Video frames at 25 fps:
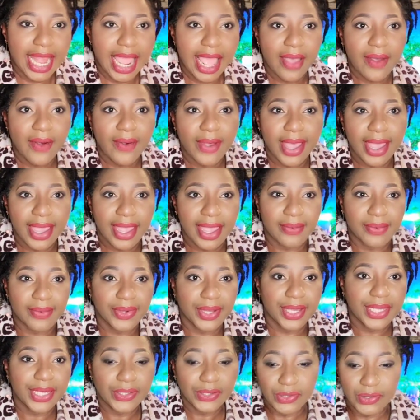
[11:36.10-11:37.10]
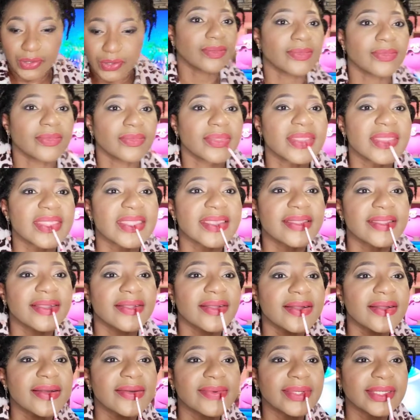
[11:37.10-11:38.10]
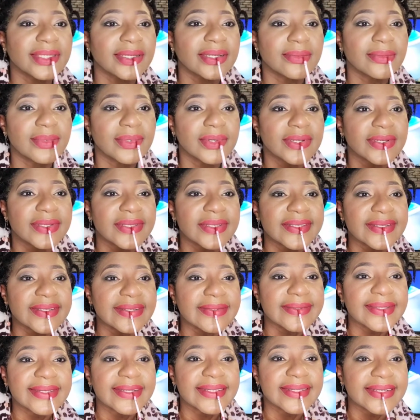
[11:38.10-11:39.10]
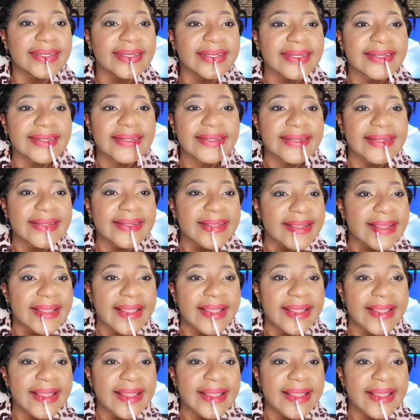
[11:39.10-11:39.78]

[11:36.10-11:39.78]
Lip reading: Now I am going to... They don't have it anymore. It's a limited edition.